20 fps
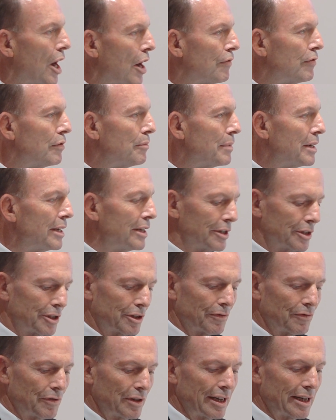over millions
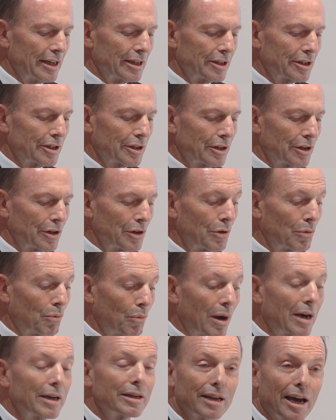of years,
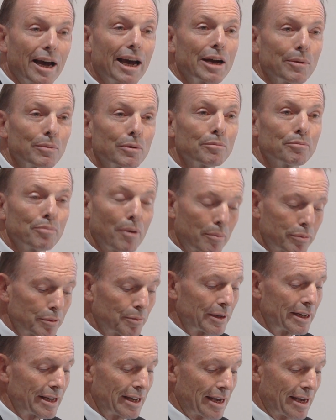one day it will probably